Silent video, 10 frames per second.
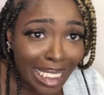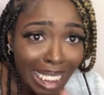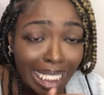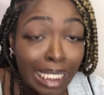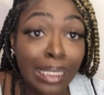Like,
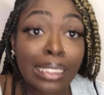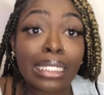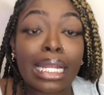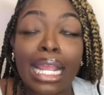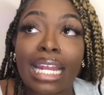he could have
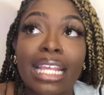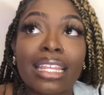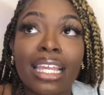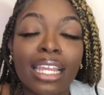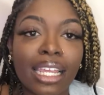did
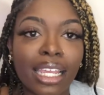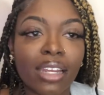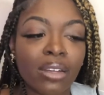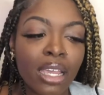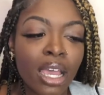anything, and